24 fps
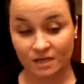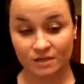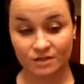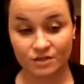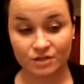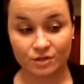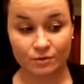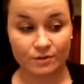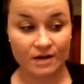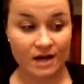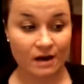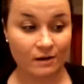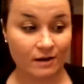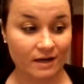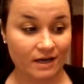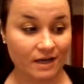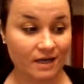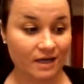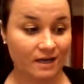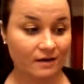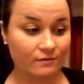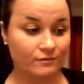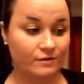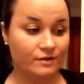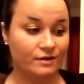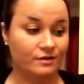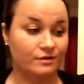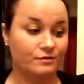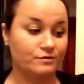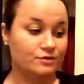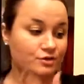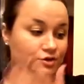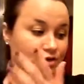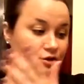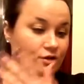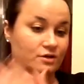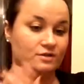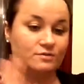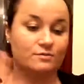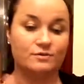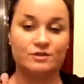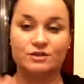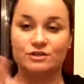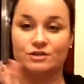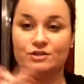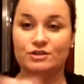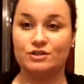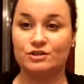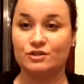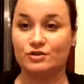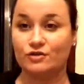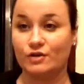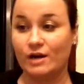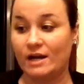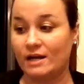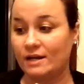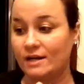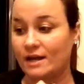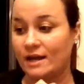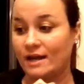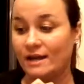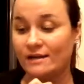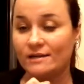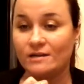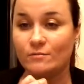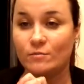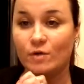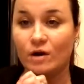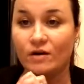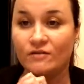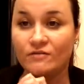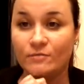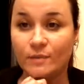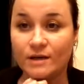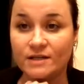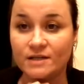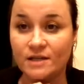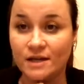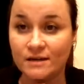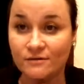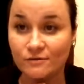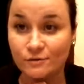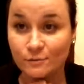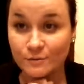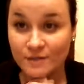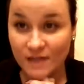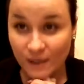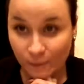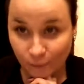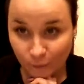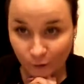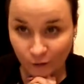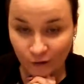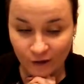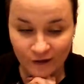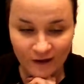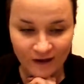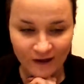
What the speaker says: So now I can get rid of those jars, which is just great, and get them off my dining room table.